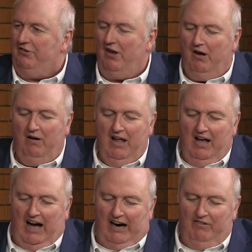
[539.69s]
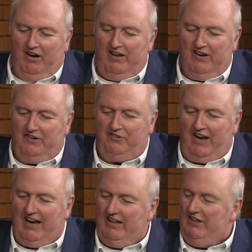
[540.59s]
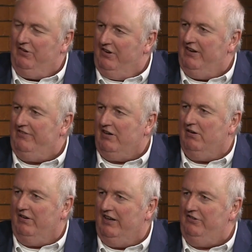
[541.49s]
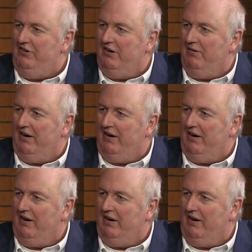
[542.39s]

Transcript: So I really understand that's a difficult issue.